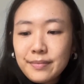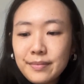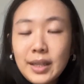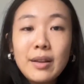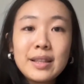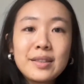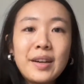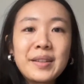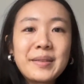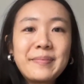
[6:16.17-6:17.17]
now let's
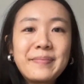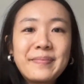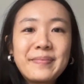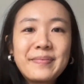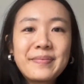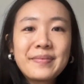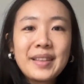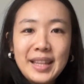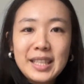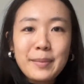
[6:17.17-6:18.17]
start.
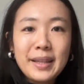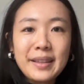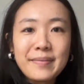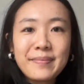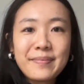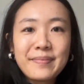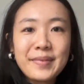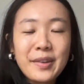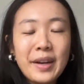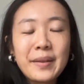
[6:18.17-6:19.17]
Let's begin,
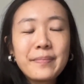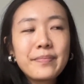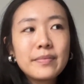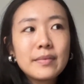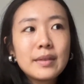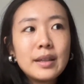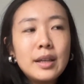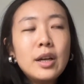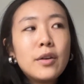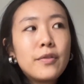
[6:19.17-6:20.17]
all right?
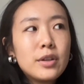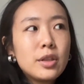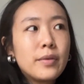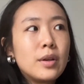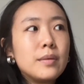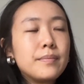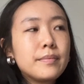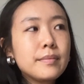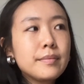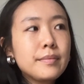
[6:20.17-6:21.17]
First of all,
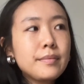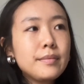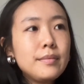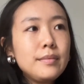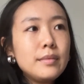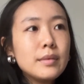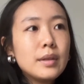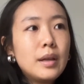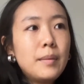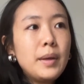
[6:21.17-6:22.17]

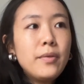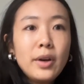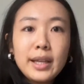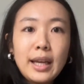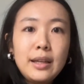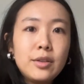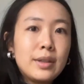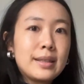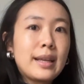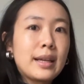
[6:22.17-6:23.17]
before I get into the
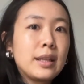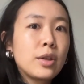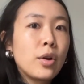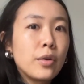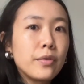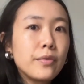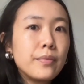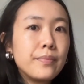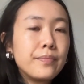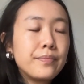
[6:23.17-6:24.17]
second curve,
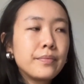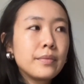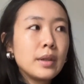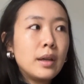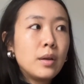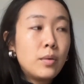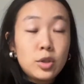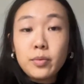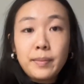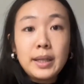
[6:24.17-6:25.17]
which
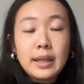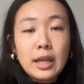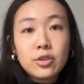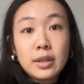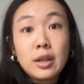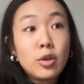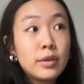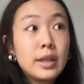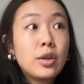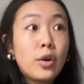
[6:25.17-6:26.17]
would be actually the
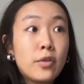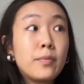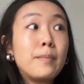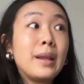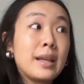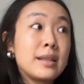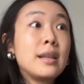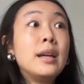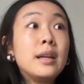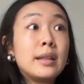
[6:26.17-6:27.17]
learning curve plus
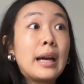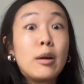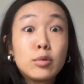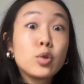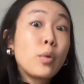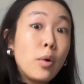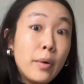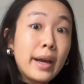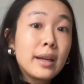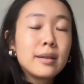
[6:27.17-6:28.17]
the
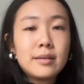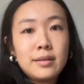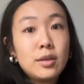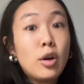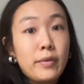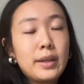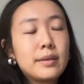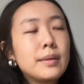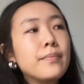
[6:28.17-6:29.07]
outgrowing of it,